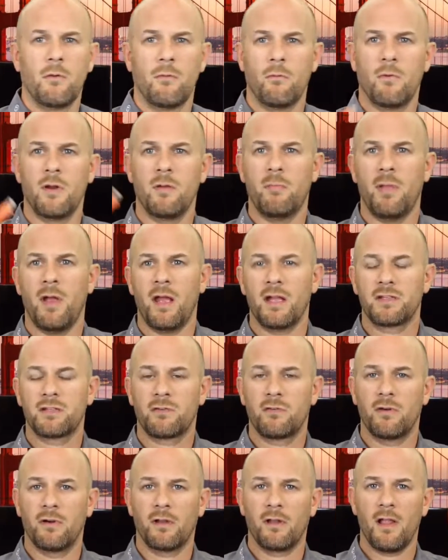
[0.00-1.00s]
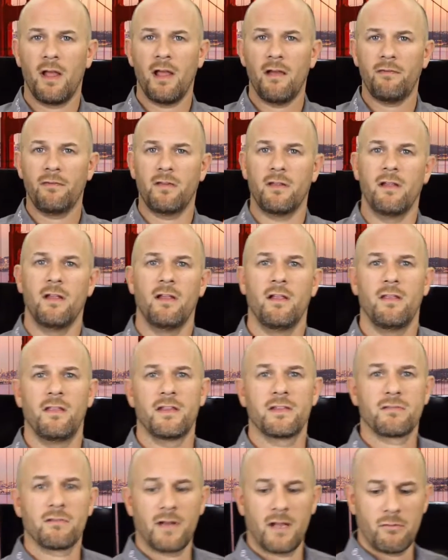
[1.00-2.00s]
one patch cord left.
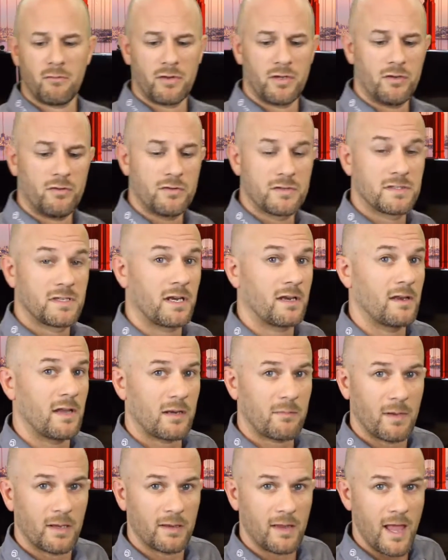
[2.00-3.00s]
This one I would use to connect my